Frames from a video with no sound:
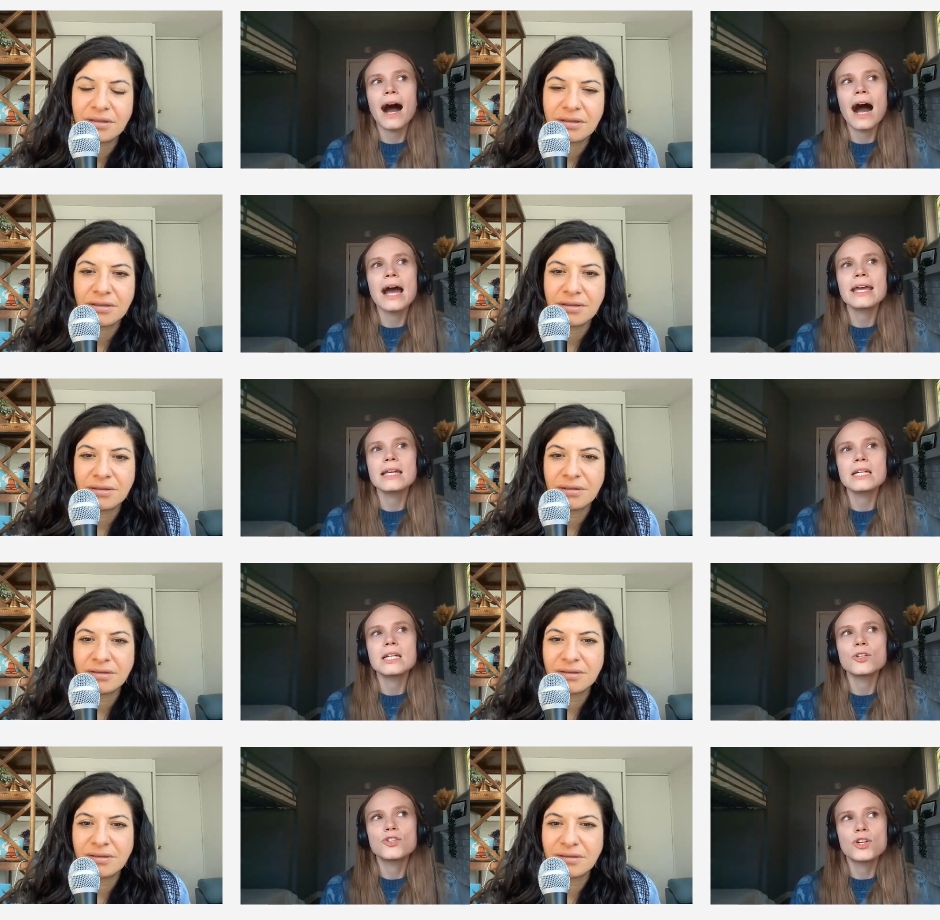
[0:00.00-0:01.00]
Speaker 1: I
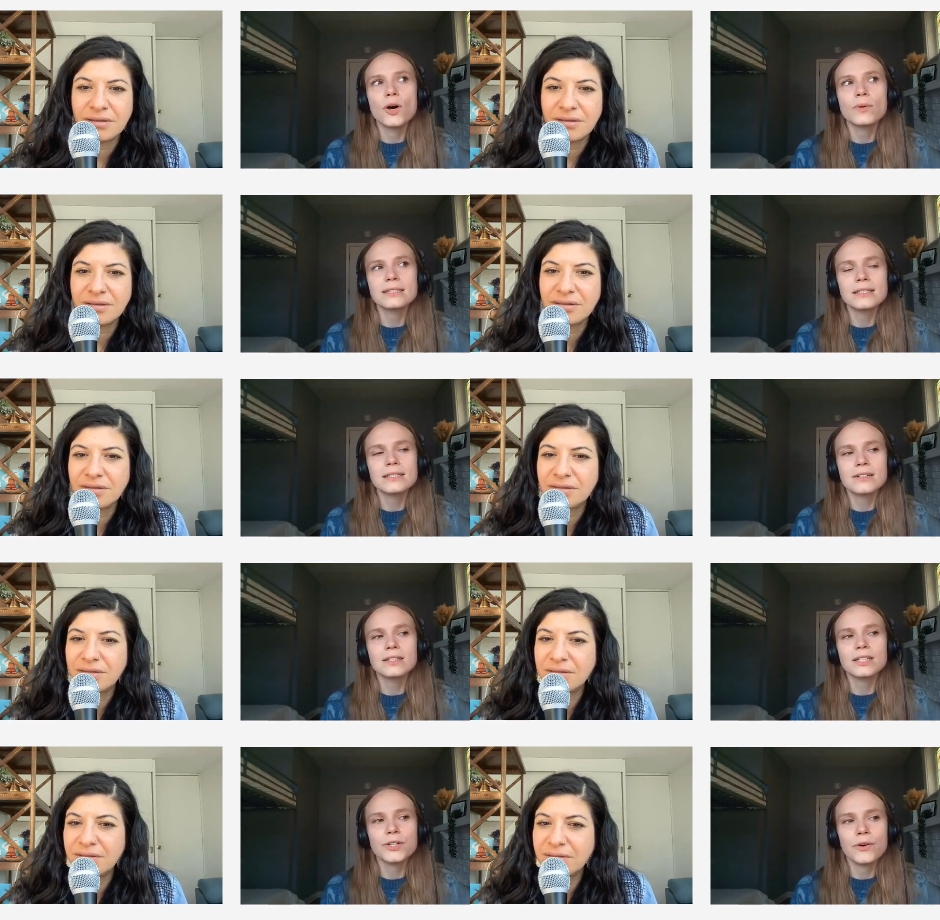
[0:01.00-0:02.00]
don't
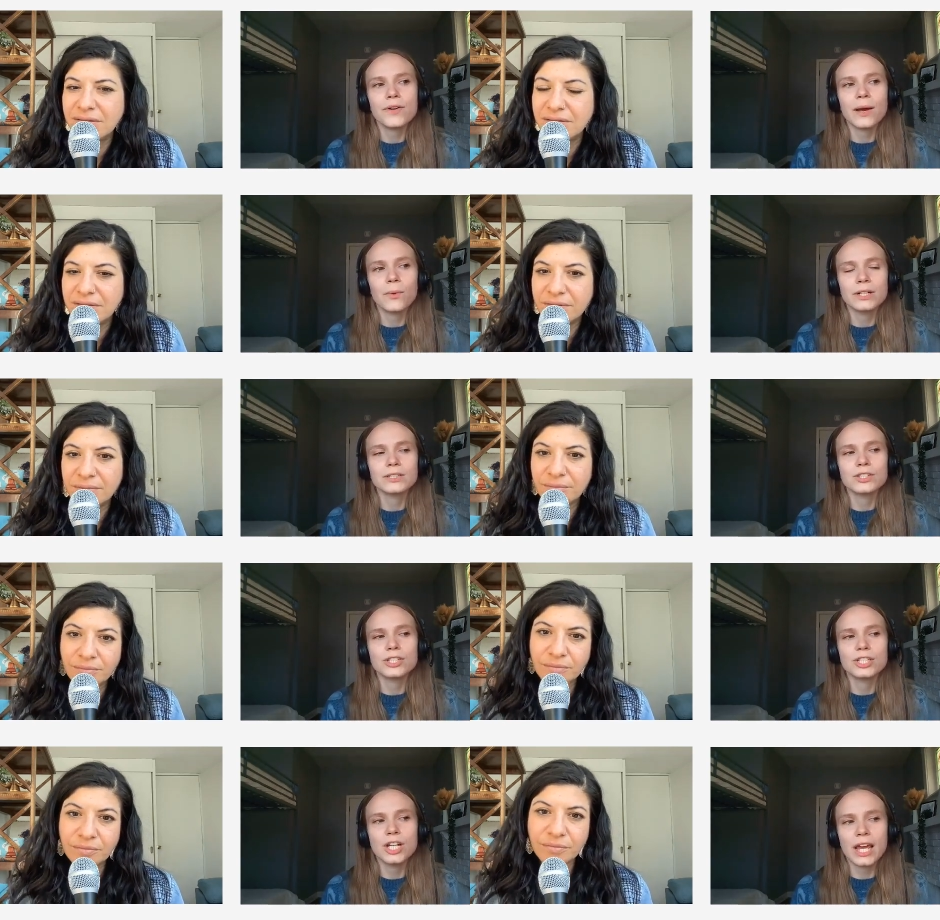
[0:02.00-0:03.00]
necessarily know that I want to
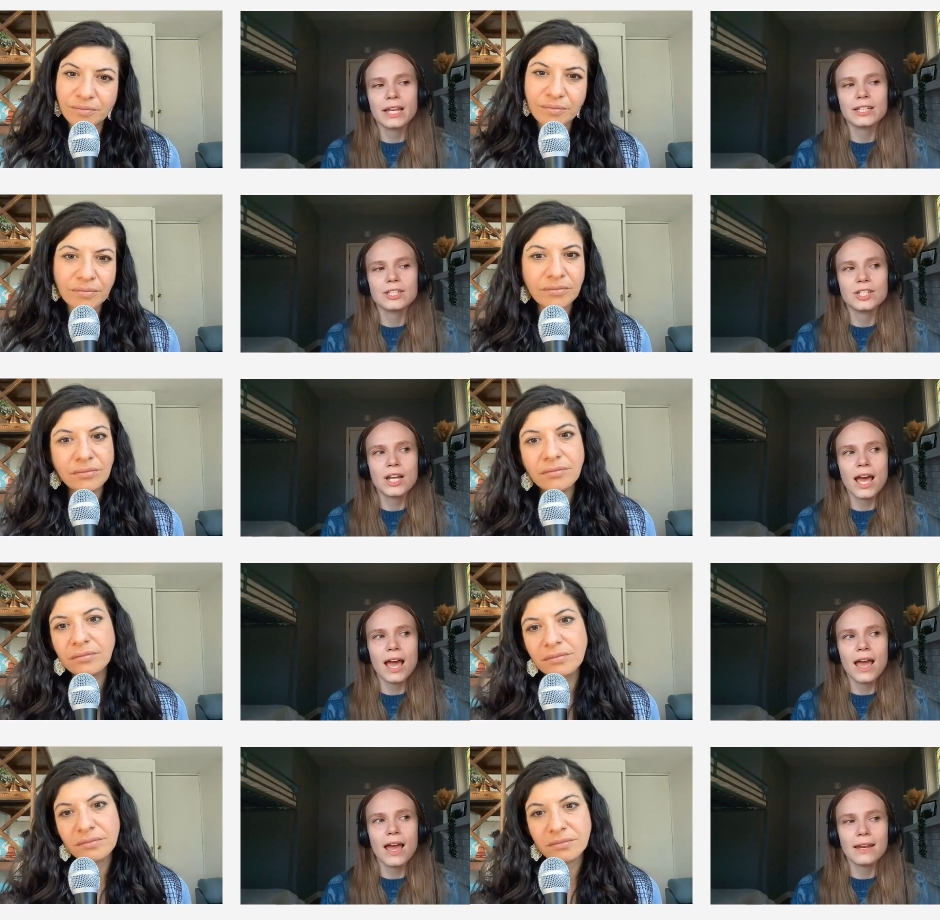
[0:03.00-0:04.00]
change
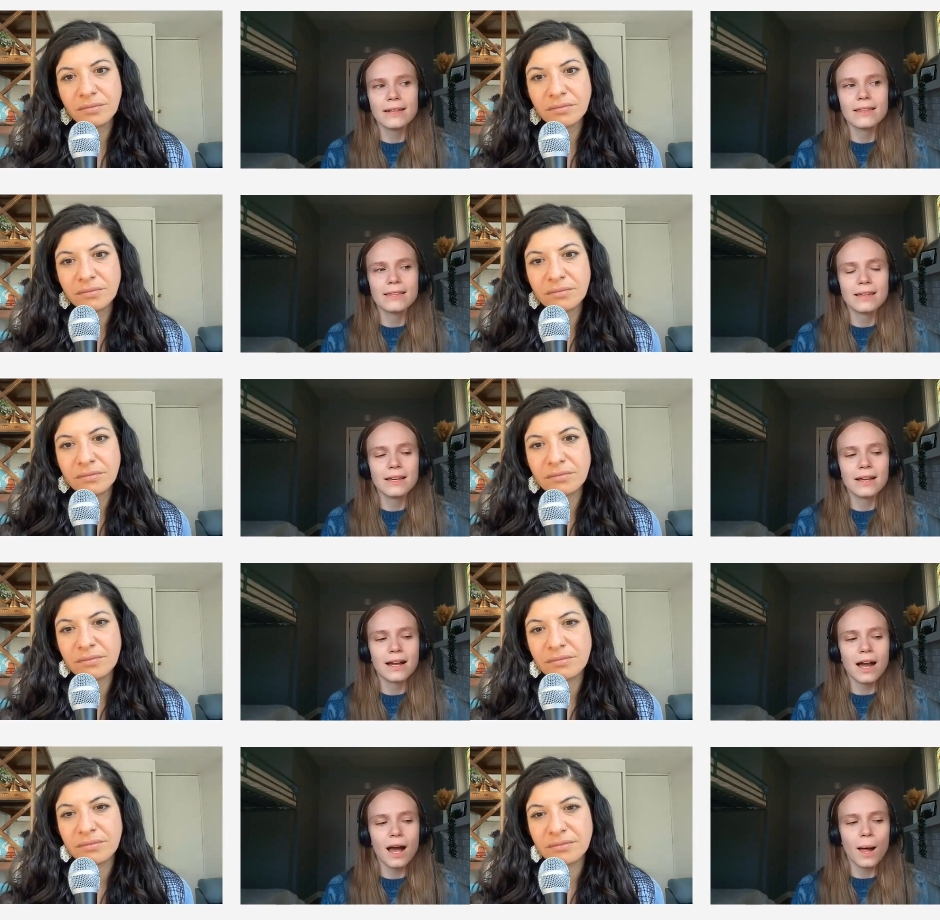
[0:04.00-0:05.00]

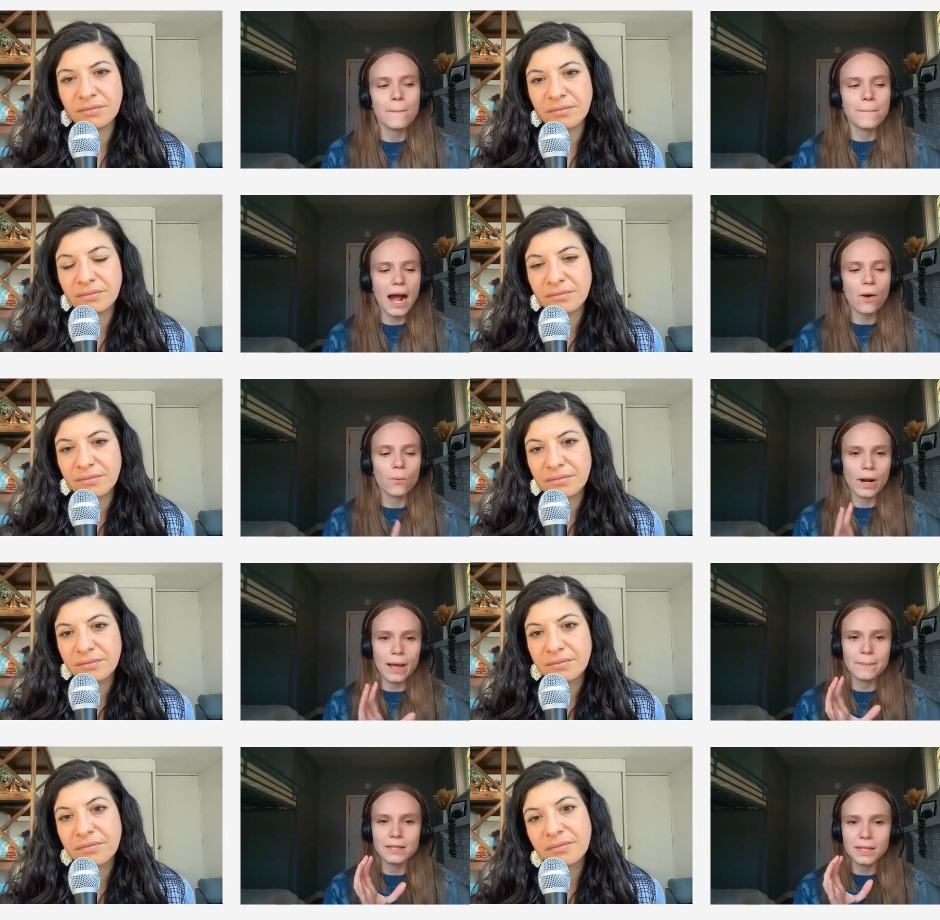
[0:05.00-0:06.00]
anything about what
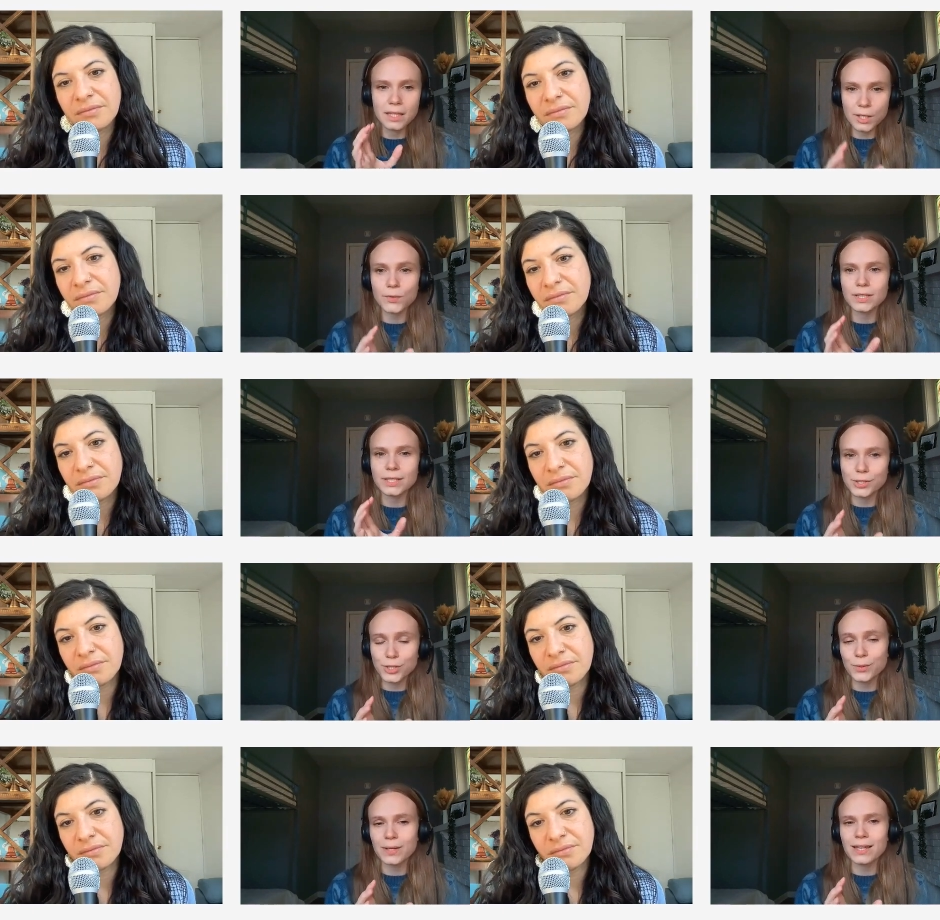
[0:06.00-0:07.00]
I'm literally
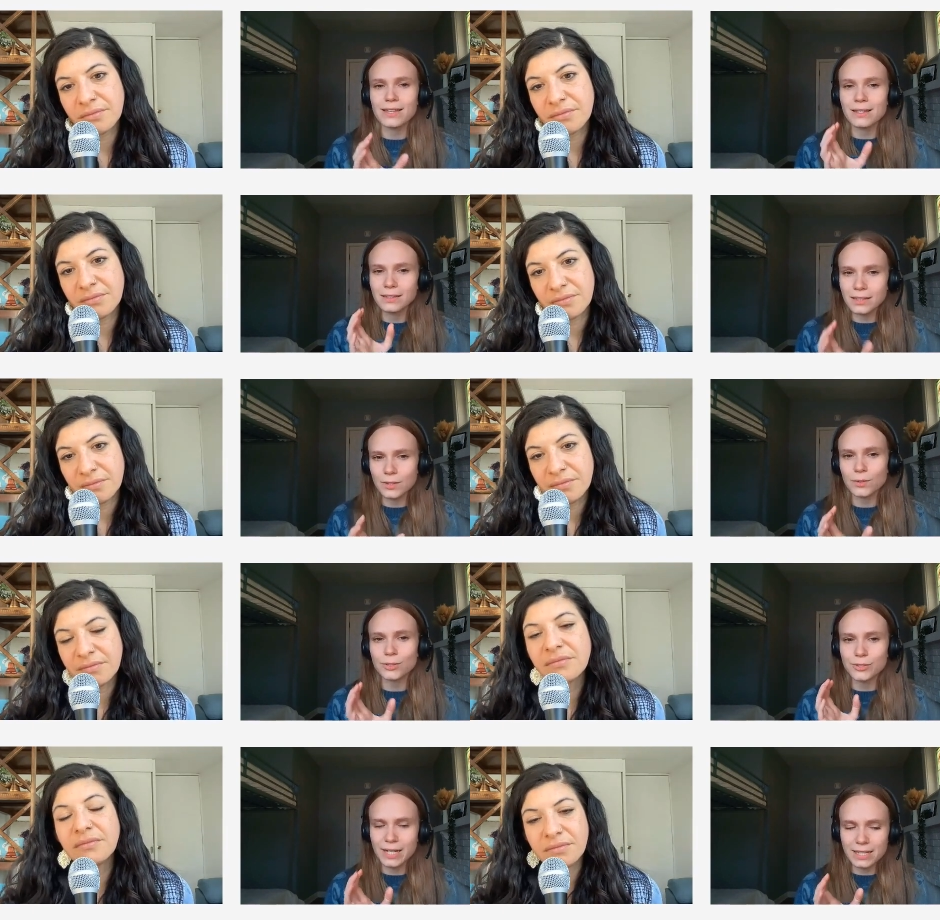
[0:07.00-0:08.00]
doing in the
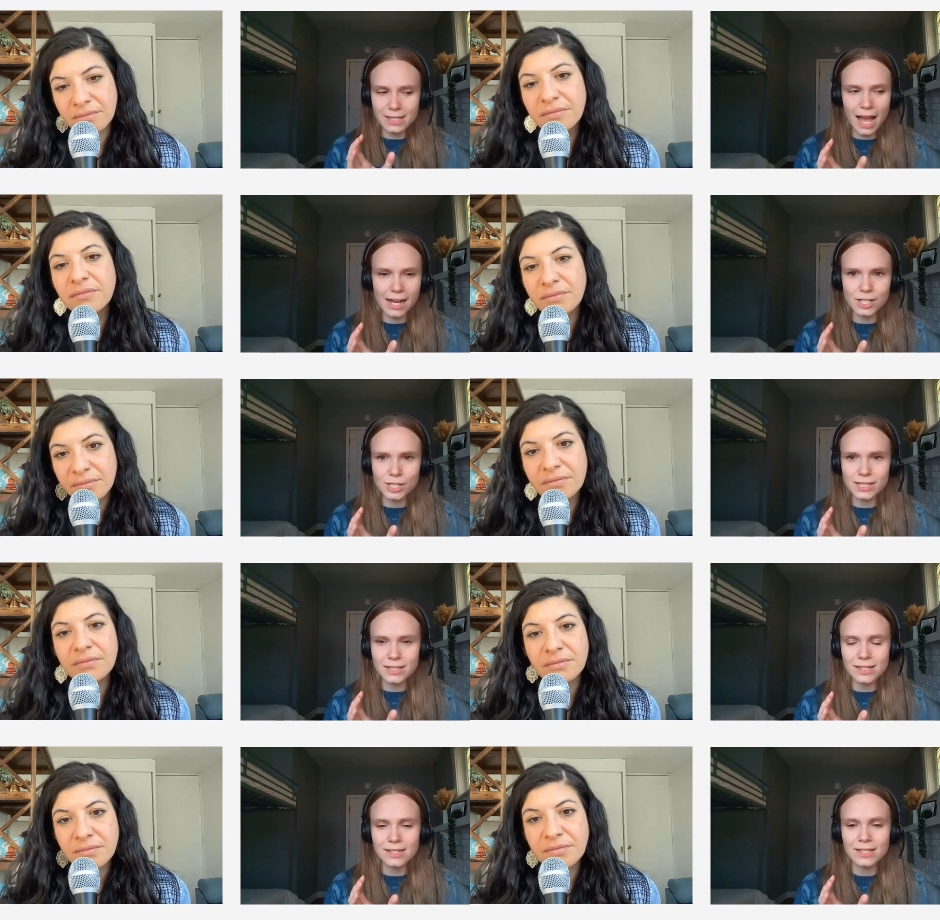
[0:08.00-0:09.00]
literal
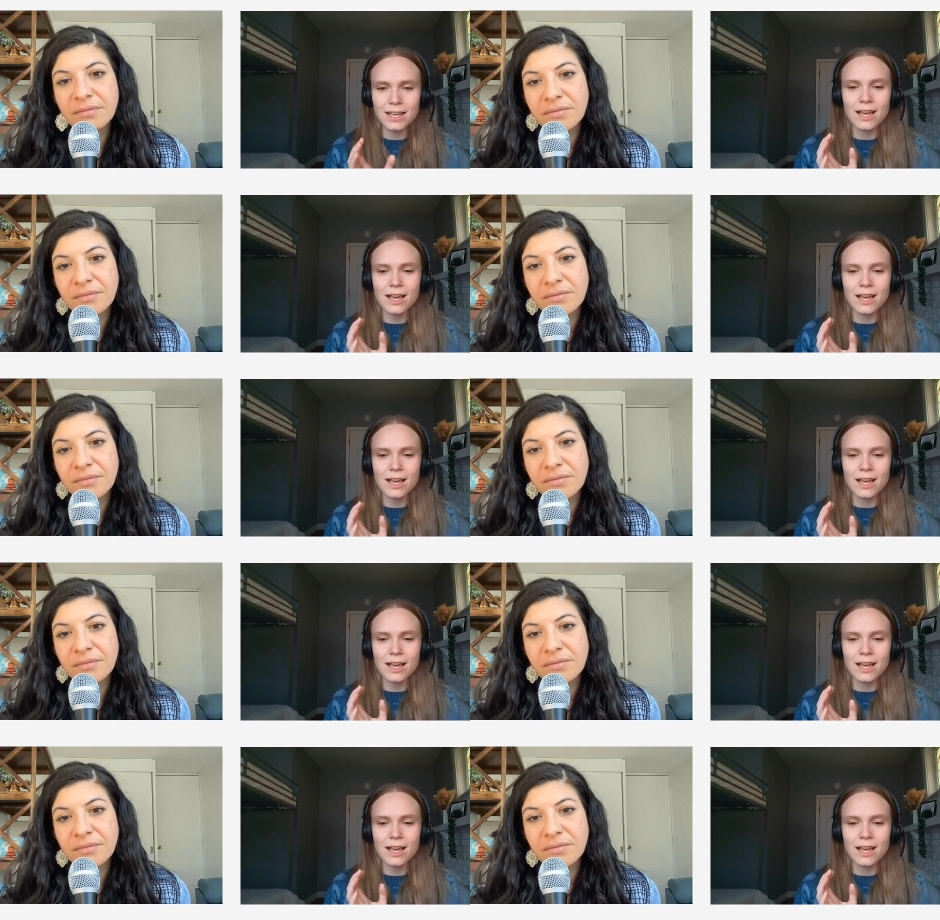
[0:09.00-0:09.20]
transactions.